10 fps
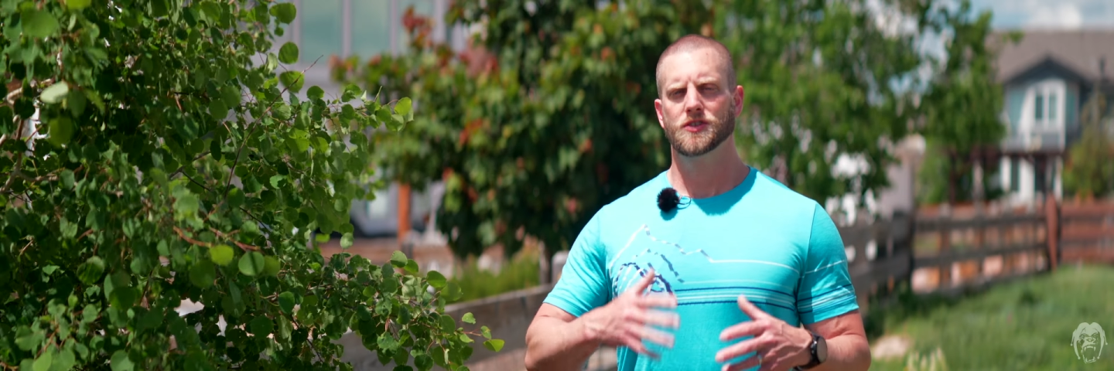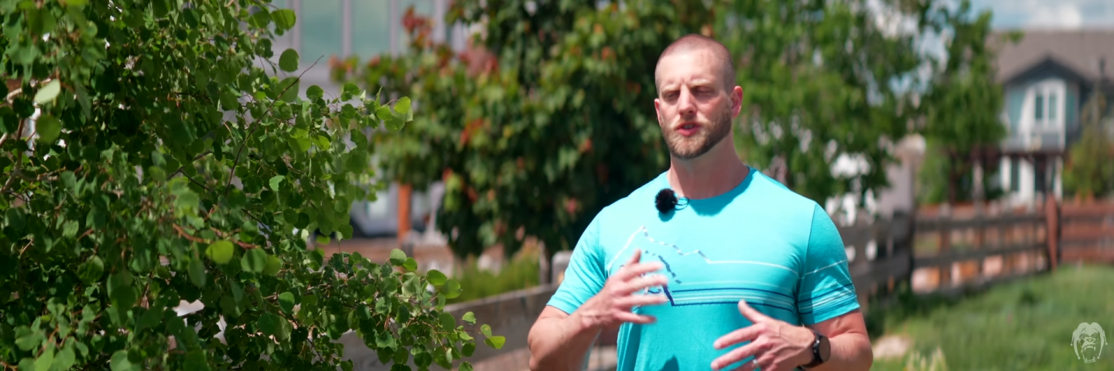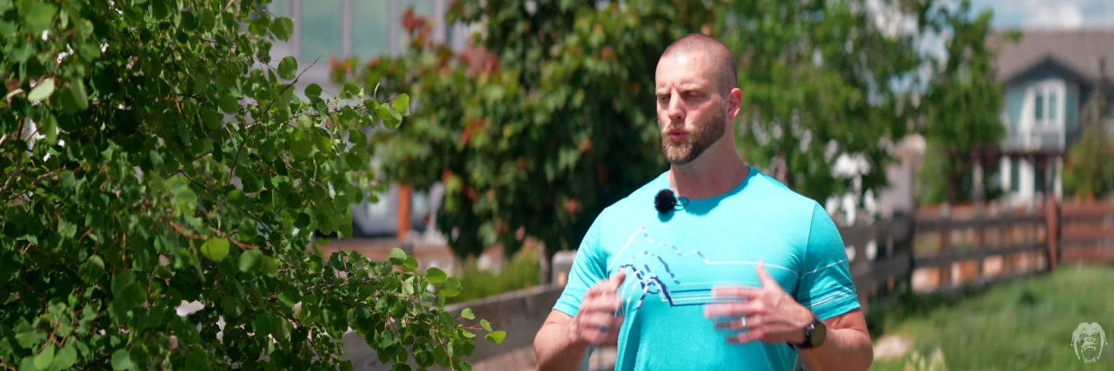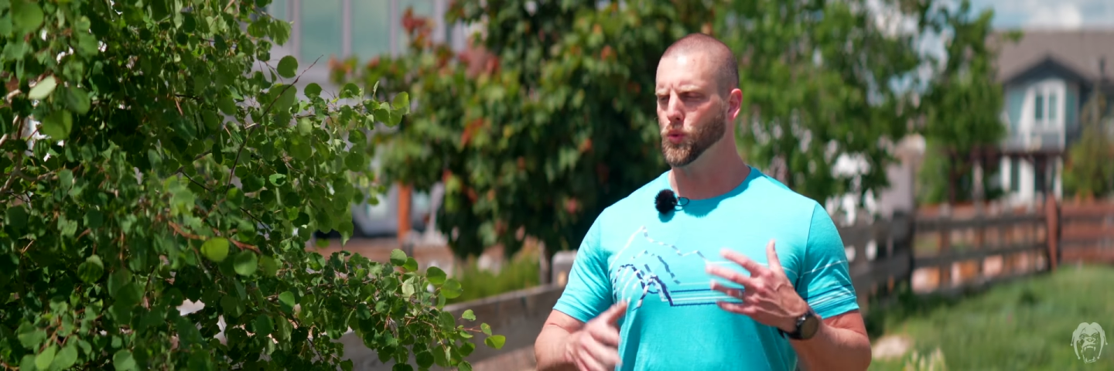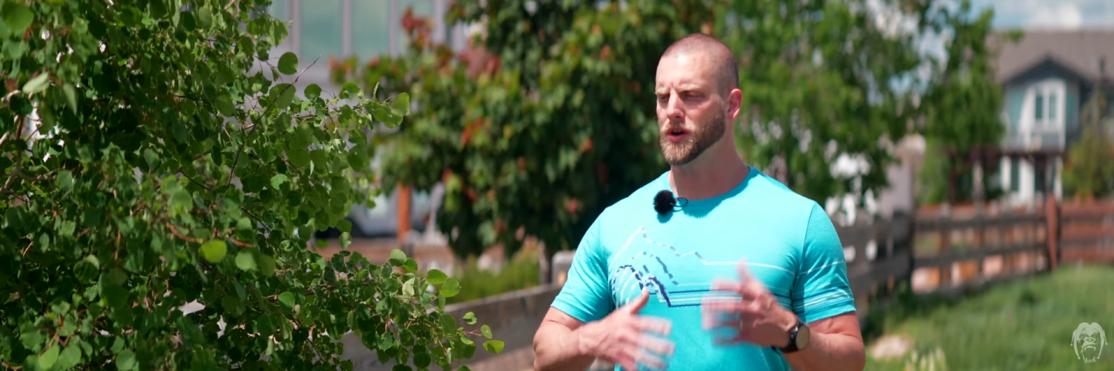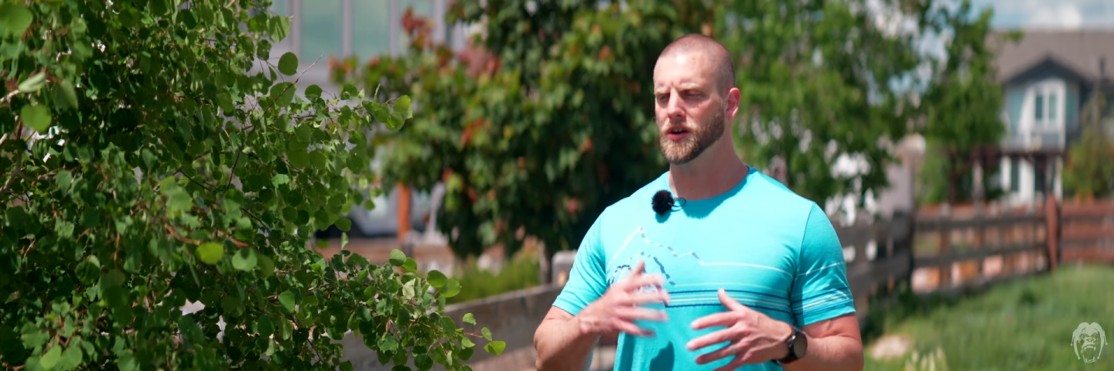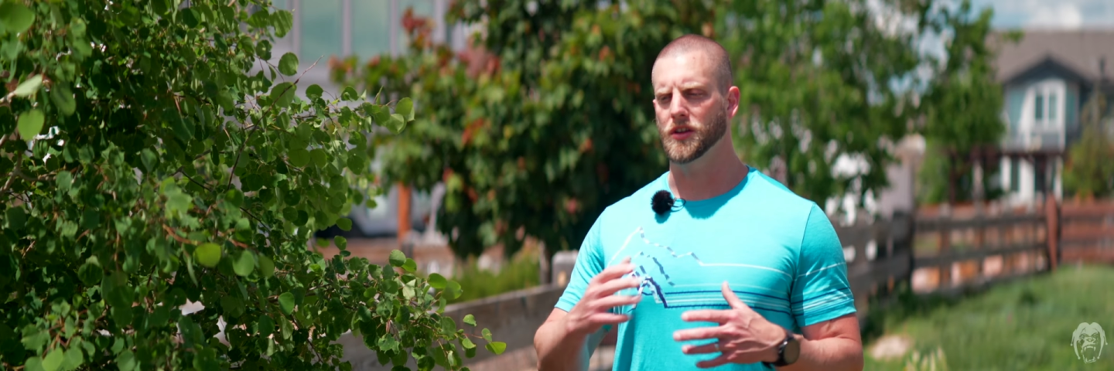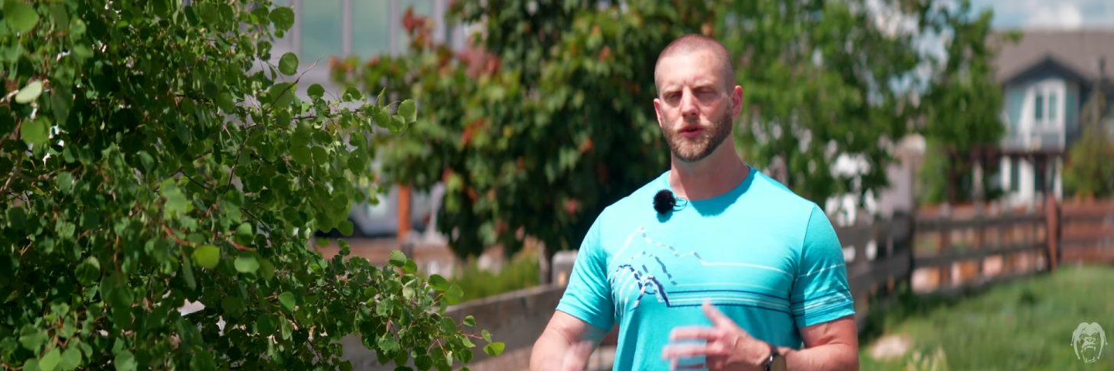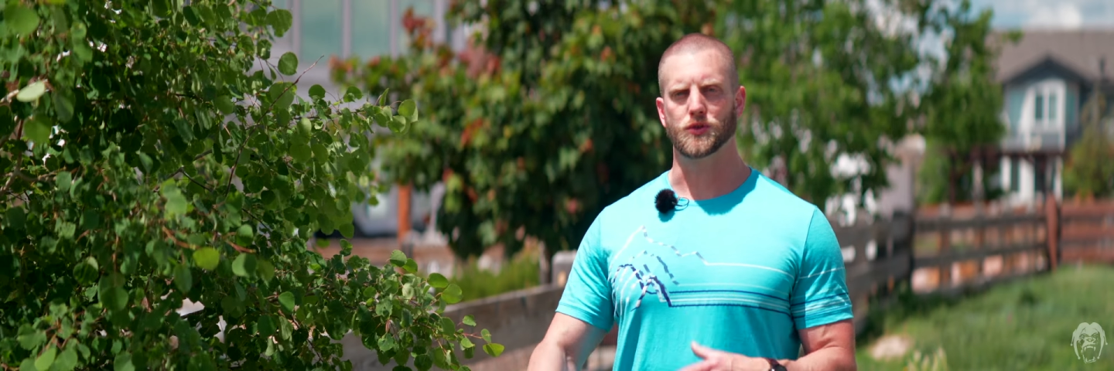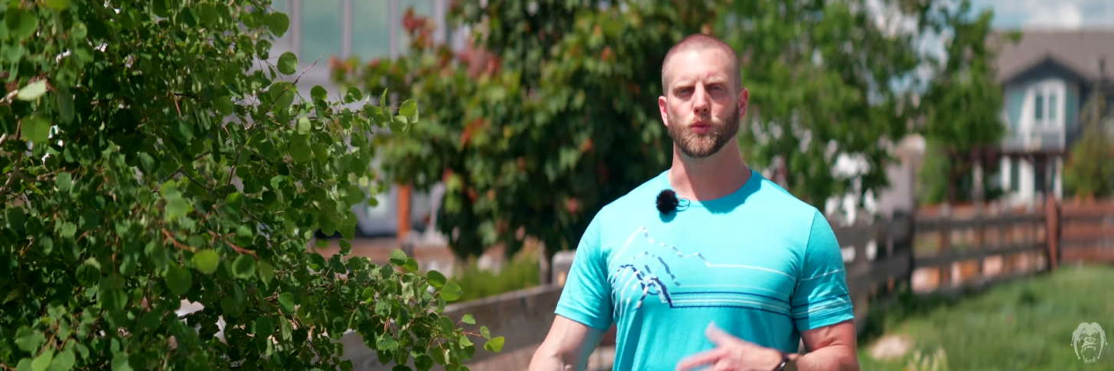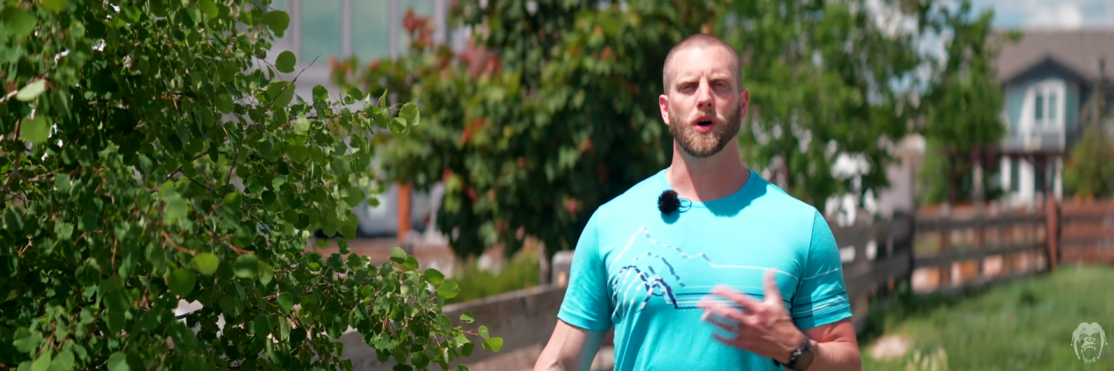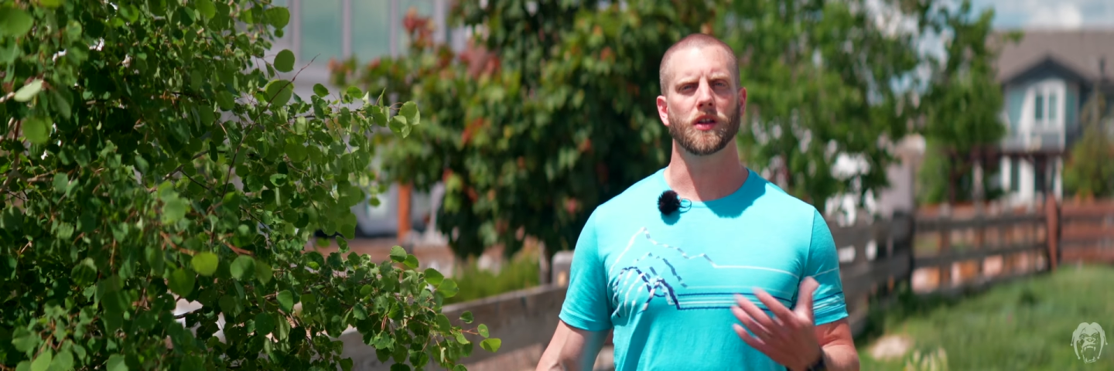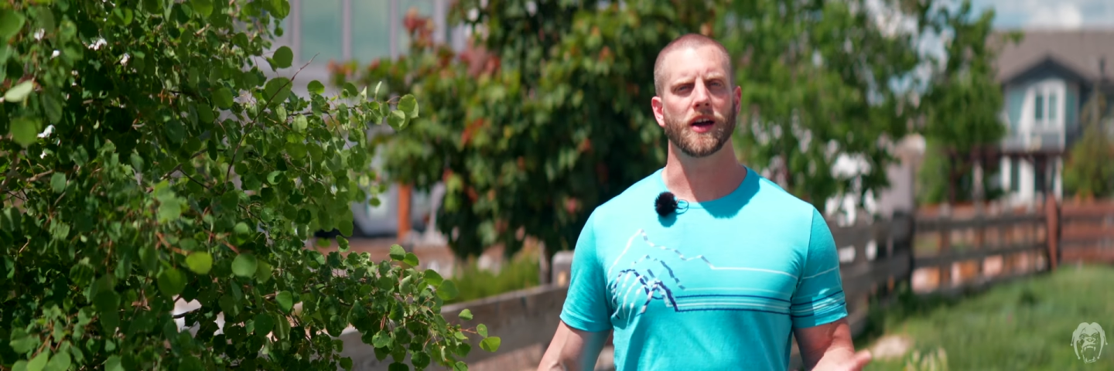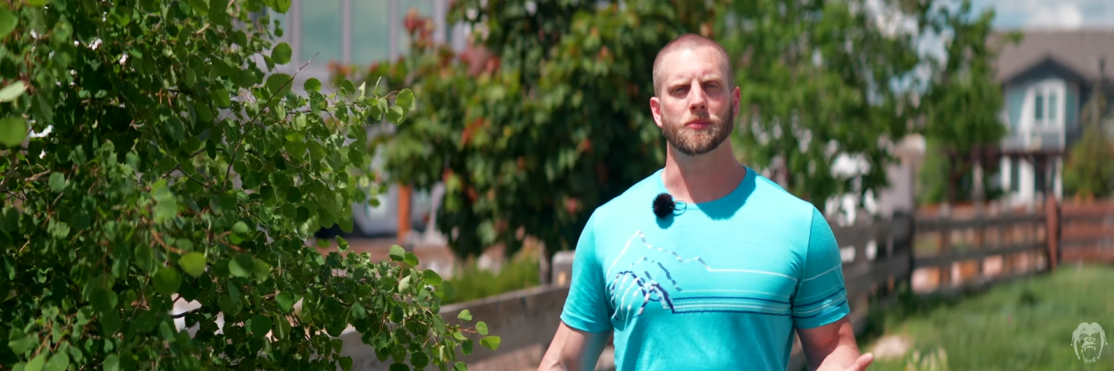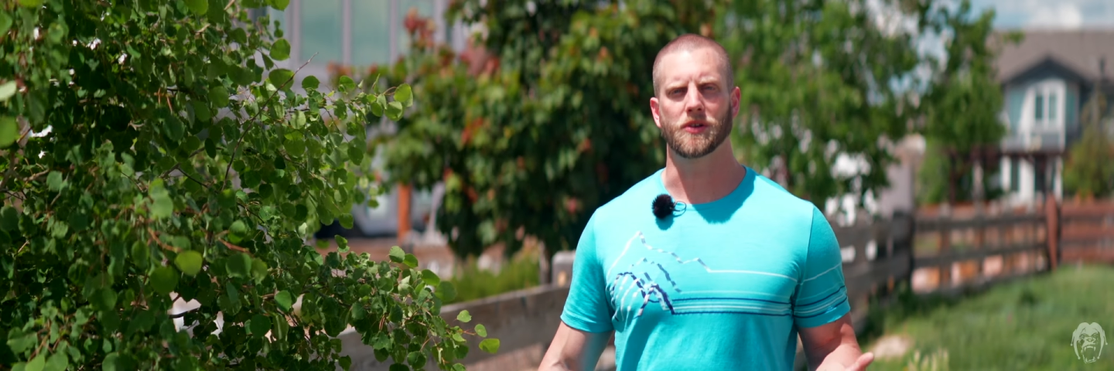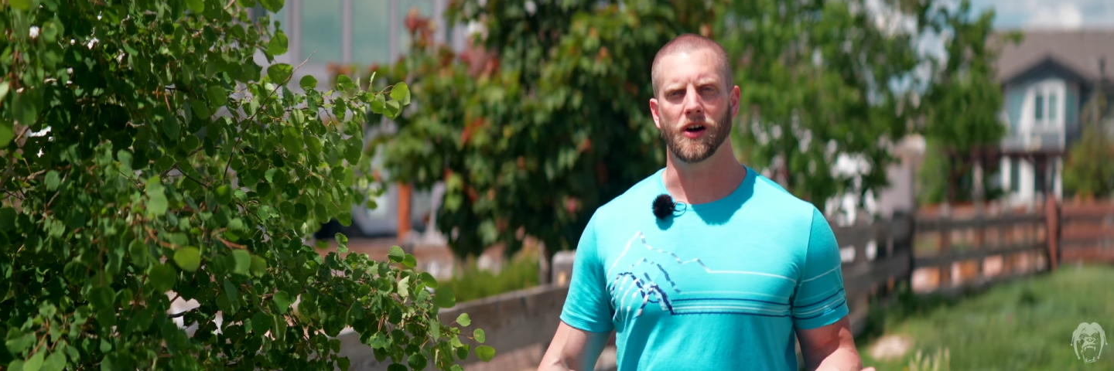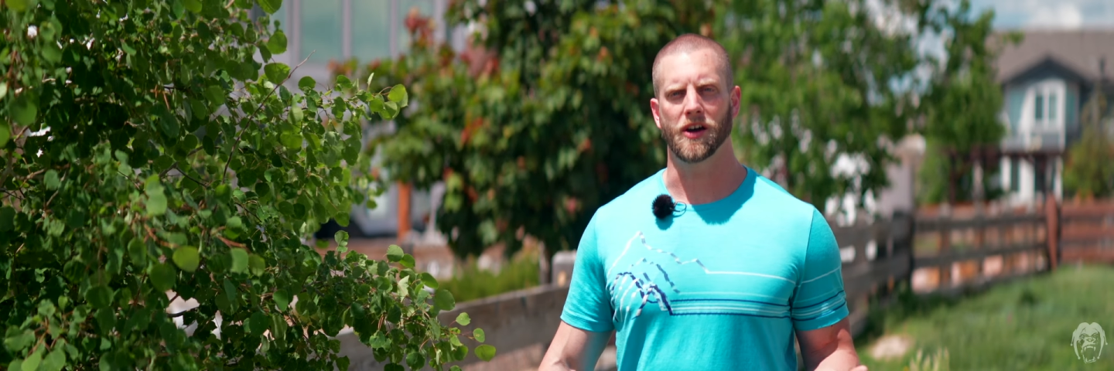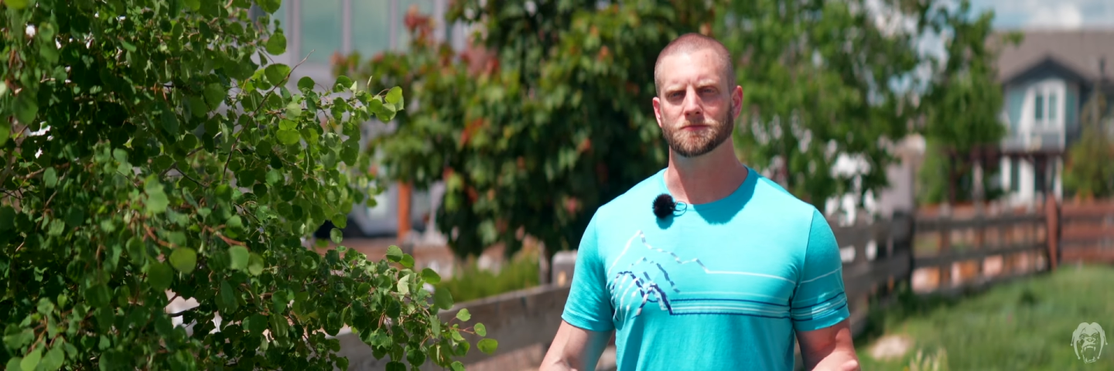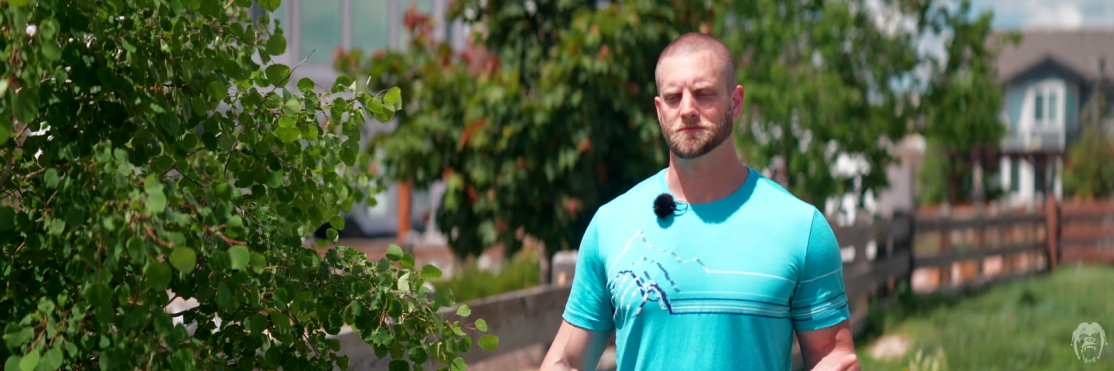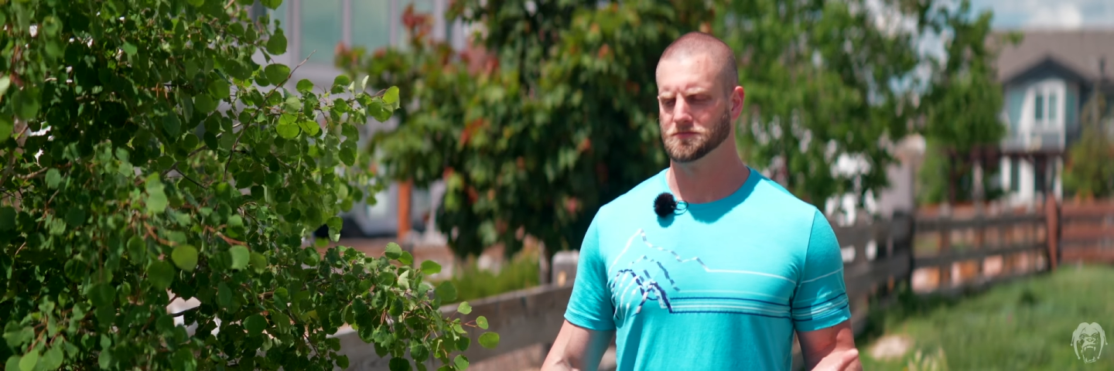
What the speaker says: to work on those while I'm gone.